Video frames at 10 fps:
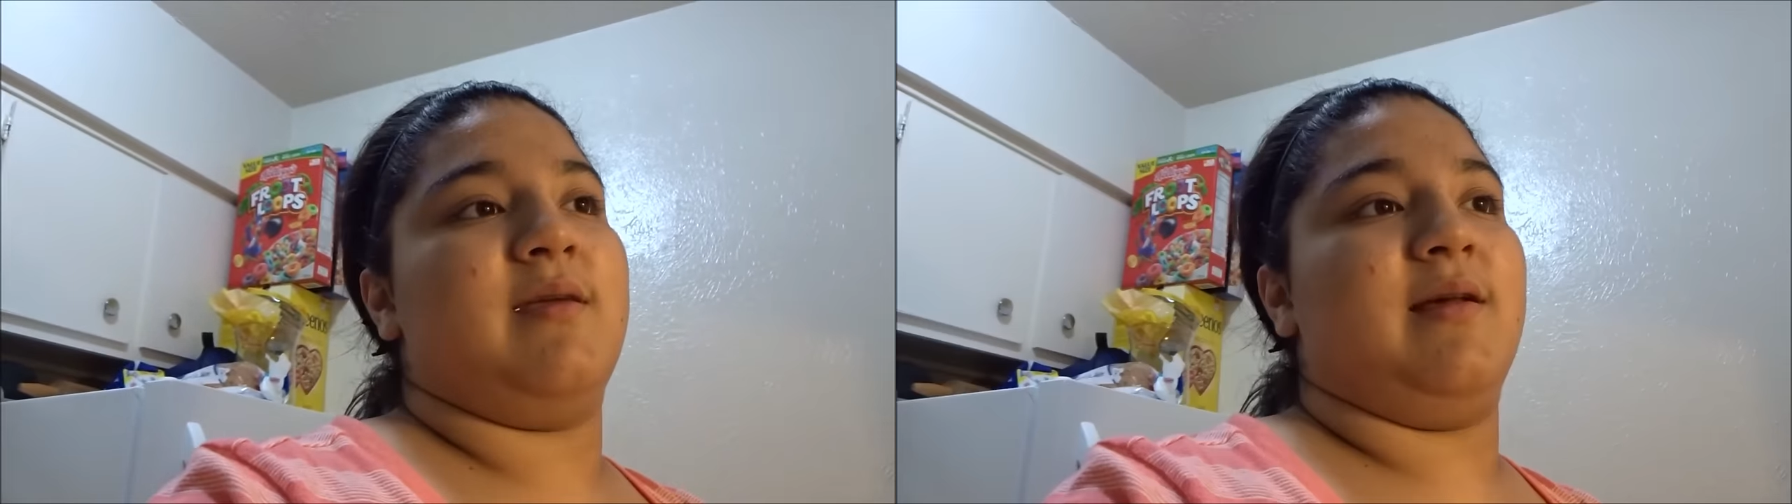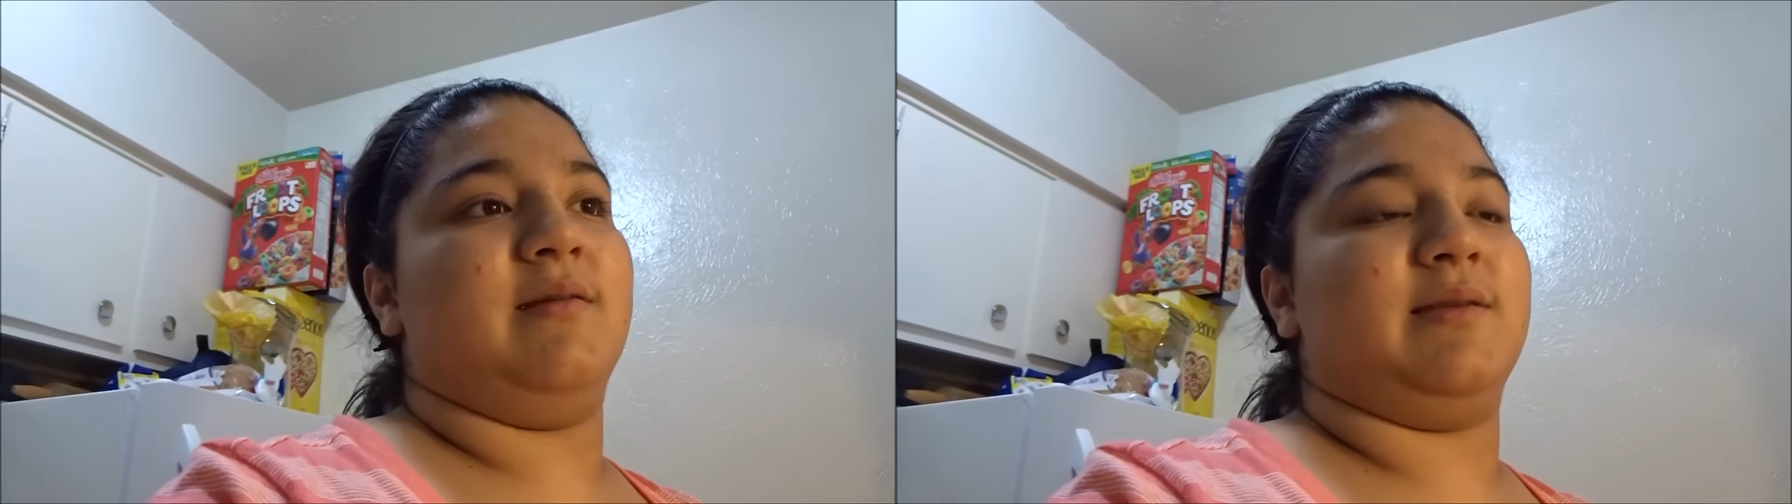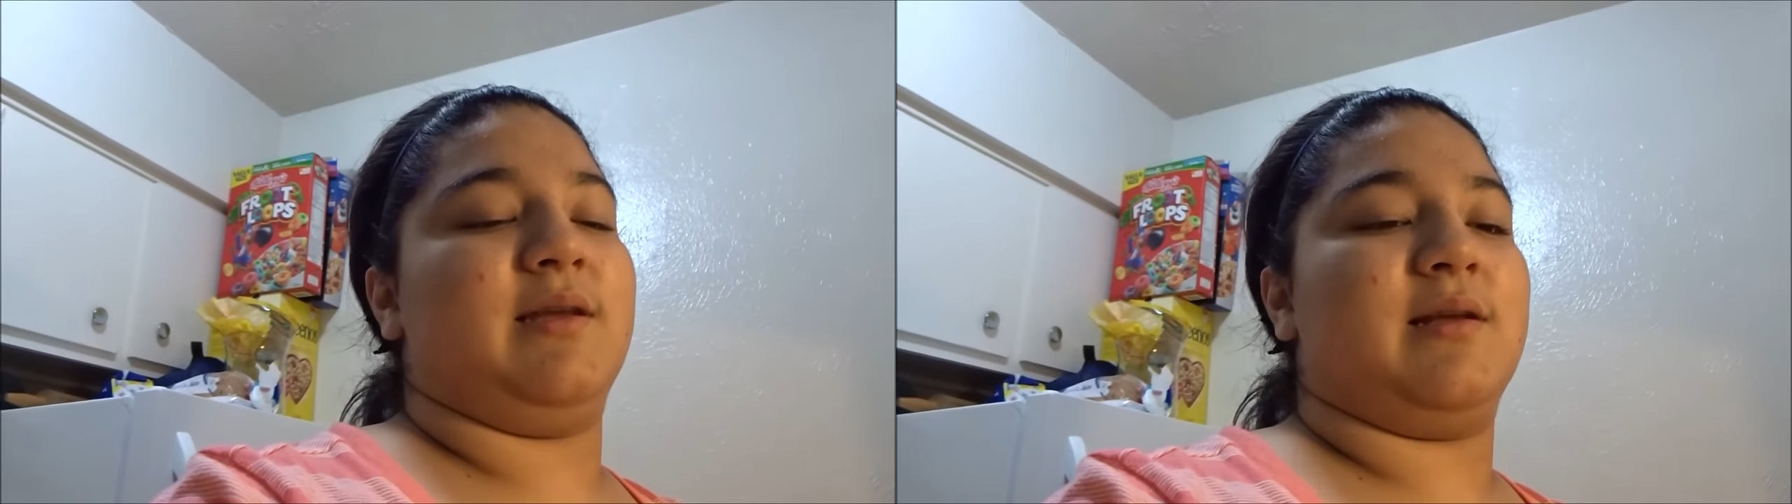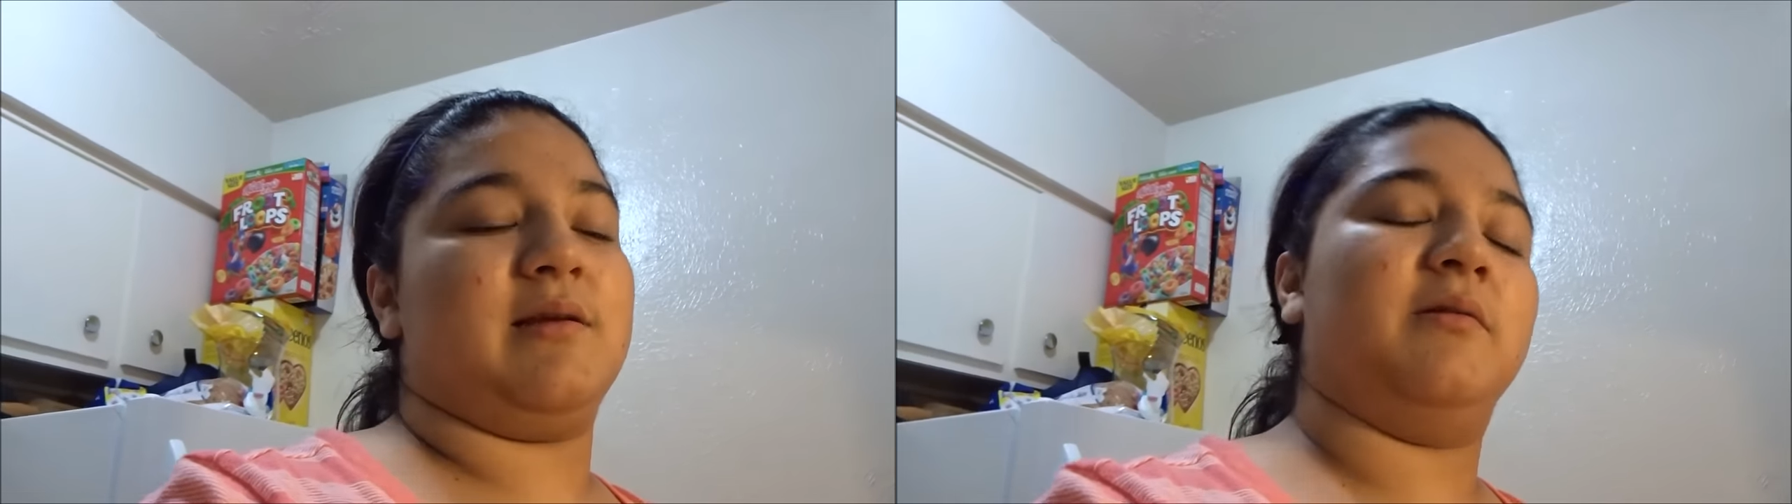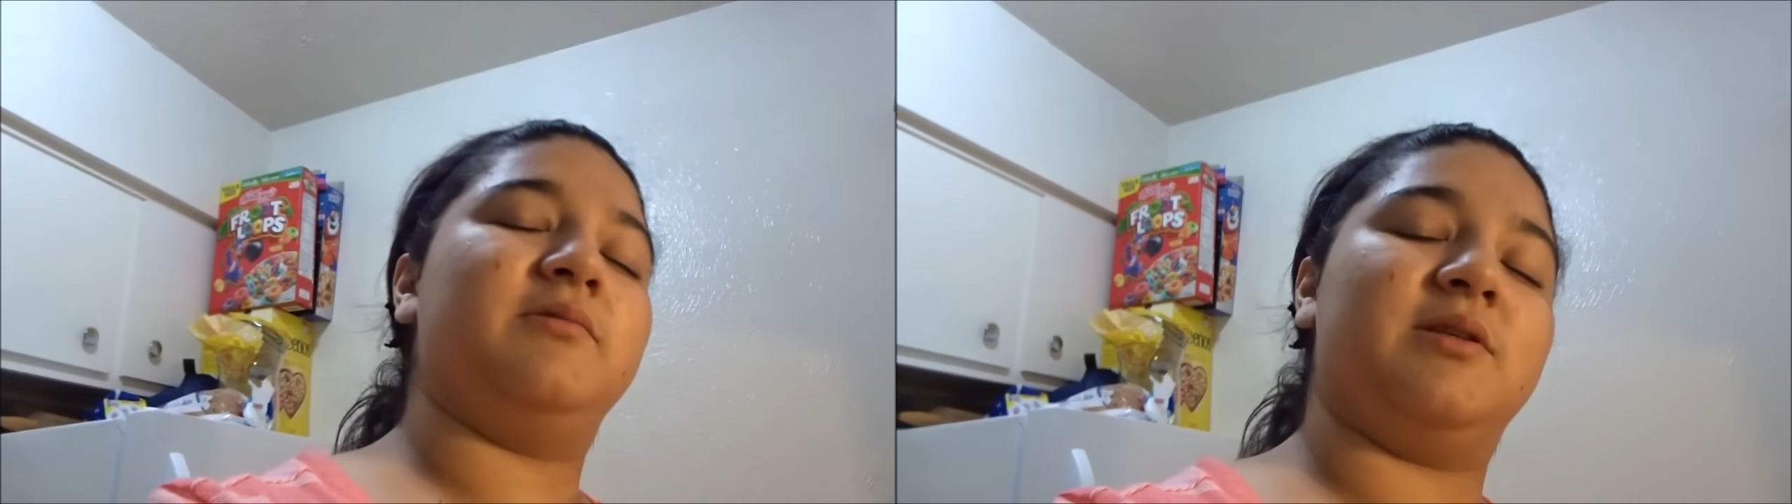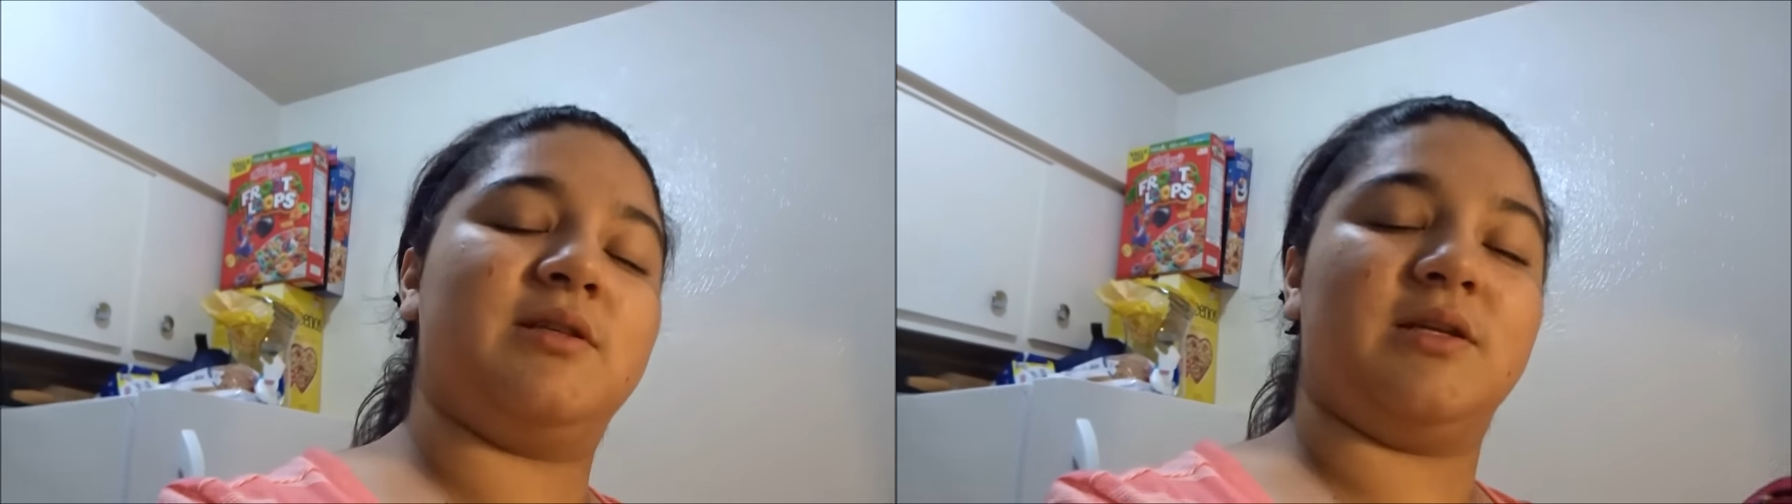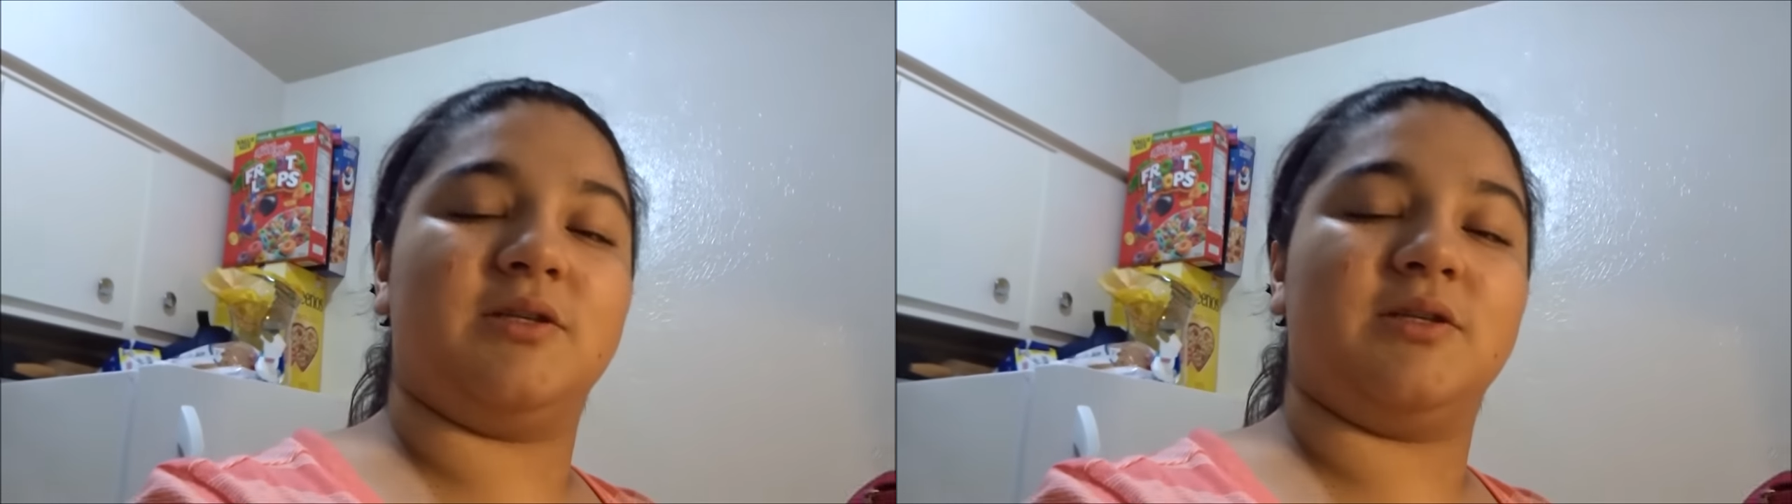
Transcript: I was like, I'll just let